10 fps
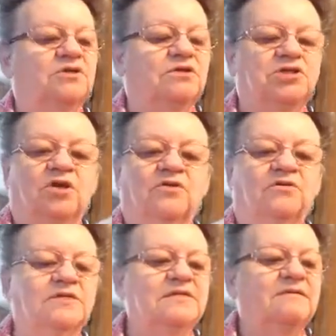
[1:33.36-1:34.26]

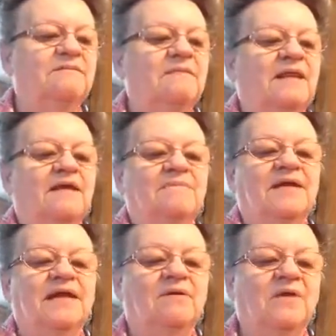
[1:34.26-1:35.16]
journals. But
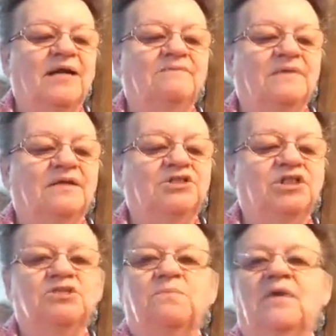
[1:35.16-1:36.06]
anyway, it's
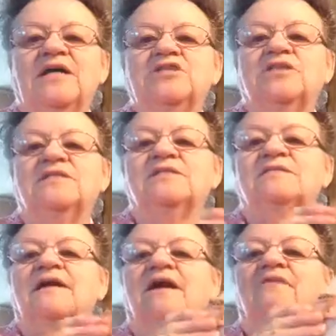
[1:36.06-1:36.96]
just
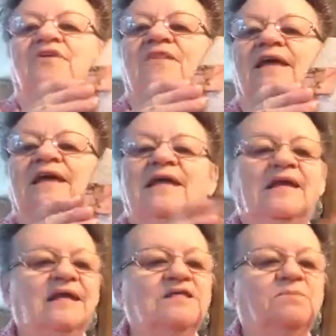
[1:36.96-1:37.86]
precious. Everything in
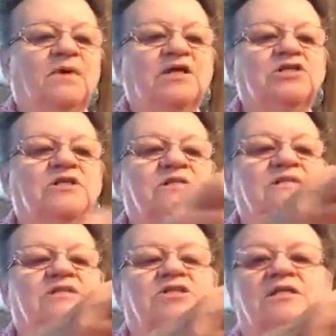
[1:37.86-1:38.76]
it is
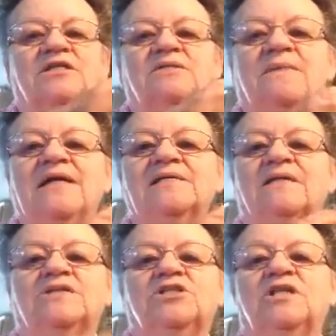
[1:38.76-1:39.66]
precious.
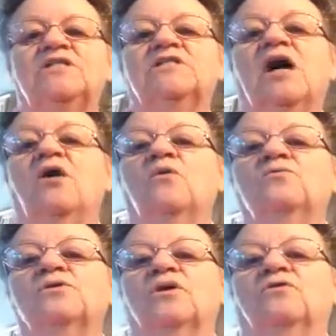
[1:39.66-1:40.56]
She
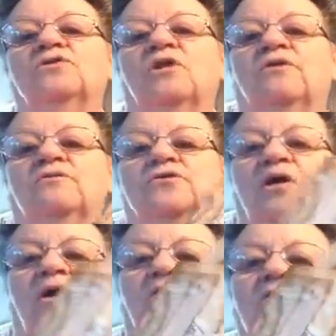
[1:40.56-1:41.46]
sews her journals,
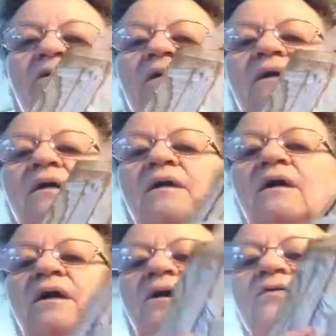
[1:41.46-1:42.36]
y'all.
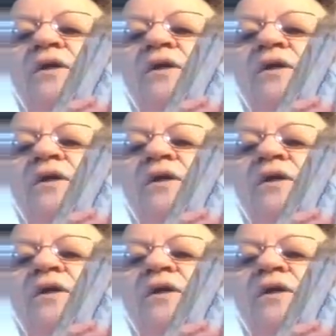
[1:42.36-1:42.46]
Oh,